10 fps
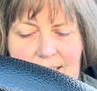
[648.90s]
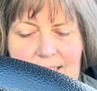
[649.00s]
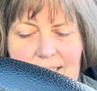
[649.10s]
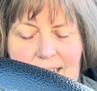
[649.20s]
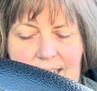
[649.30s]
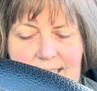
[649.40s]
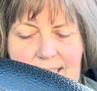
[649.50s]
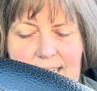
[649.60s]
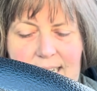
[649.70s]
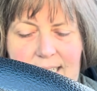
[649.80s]
Designs,
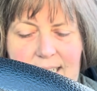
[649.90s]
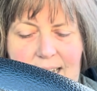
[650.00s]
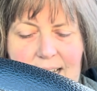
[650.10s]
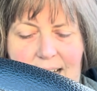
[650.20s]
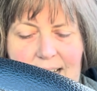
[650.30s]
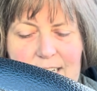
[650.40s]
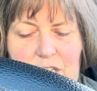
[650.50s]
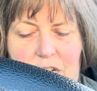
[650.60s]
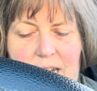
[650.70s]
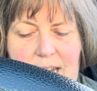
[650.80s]

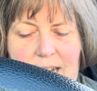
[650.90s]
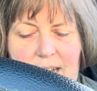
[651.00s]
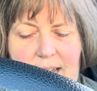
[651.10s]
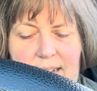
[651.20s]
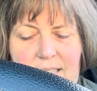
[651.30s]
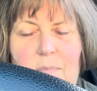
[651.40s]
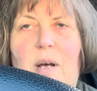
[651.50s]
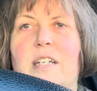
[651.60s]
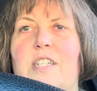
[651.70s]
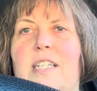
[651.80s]
Tzigns.
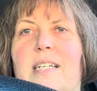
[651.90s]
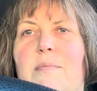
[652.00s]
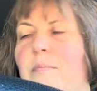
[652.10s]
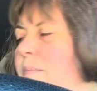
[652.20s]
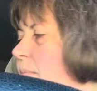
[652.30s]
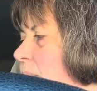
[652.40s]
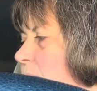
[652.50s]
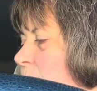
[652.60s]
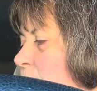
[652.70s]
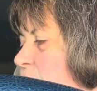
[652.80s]
Apologies,
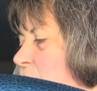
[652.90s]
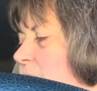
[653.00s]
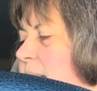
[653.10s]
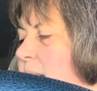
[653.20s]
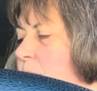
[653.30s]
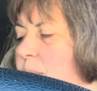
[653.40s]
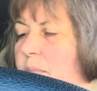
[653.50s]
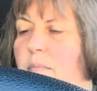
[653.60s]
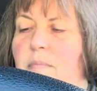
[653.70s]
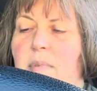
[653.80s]
I'm butchering that.
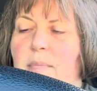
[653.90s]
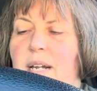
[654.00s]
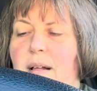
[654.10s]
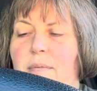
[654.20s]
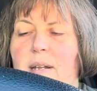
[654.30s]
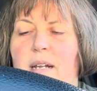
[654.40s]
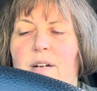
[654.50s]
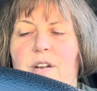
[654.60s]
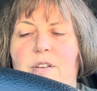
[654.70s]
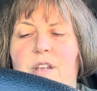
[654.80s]
I mean, I
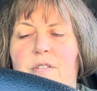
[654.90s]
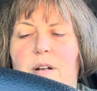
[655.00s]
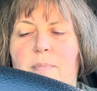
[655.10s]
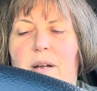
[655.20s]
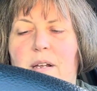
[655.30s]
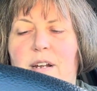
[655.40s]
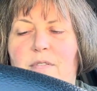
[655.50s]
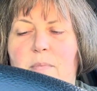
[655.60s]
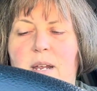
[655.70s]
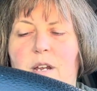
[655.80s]
don't know you, and I'll probably
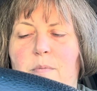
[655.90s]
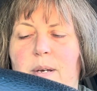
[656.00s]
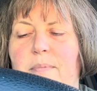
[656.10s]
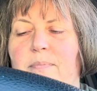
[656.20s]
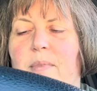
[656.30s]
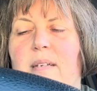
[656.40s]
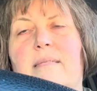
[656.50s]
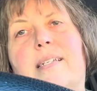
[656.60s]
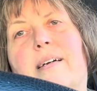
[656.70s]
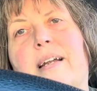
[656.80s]
never meet you, but
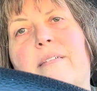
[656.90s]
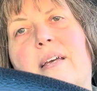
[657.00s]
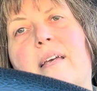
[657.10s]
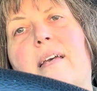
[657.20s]
sorry anyway.